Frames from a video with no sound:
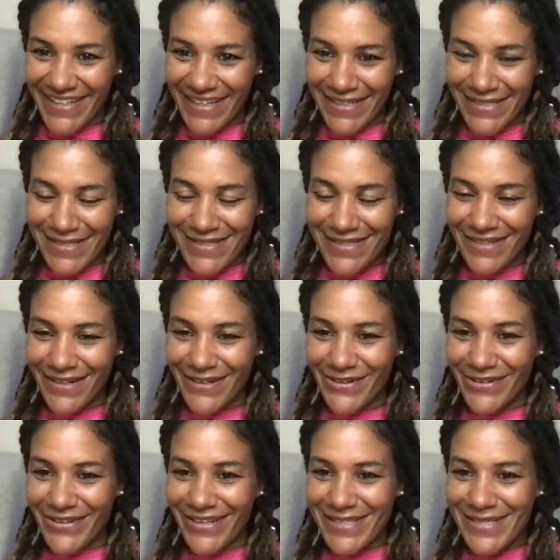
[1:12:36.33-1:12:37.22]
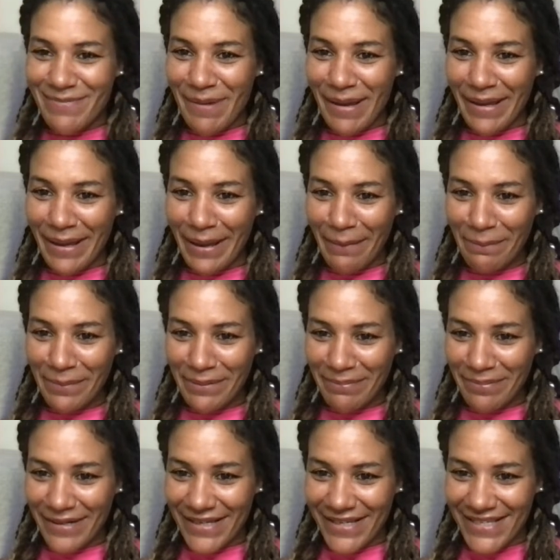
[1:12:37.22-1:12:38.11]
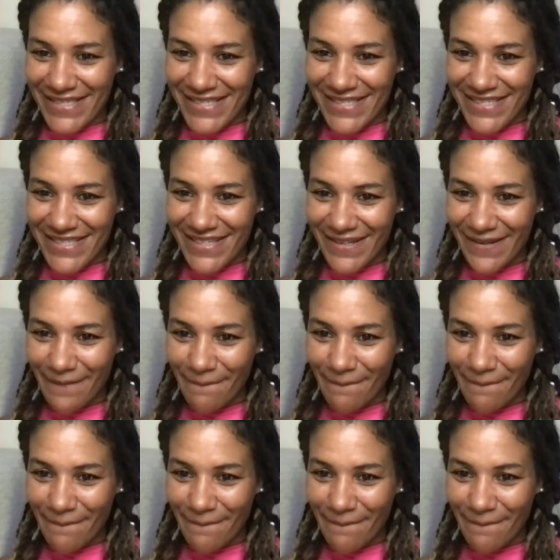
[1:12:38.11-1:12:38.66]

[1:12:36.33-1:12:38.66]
That's, you know, that's my happy place.